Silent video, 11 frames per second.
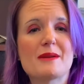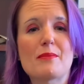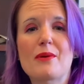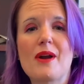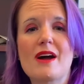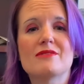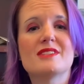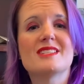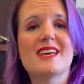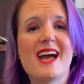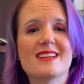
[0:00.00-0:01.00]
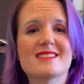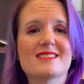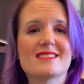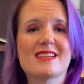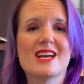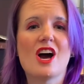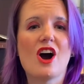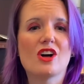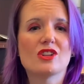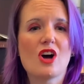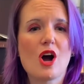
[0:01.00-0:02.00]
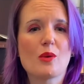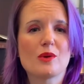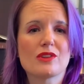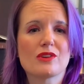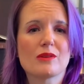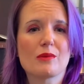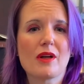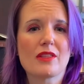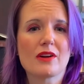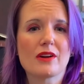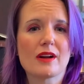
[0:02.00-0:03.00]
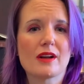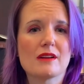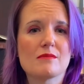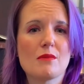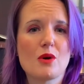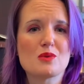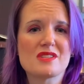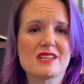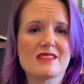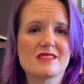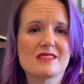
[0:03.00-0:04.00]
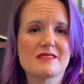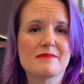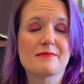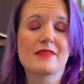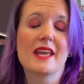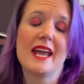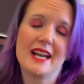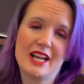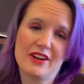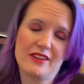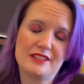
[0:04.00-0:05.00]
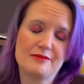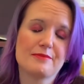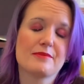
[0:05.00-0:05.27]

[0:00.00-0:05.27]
prophetess, along with her brother Moses and Aaron.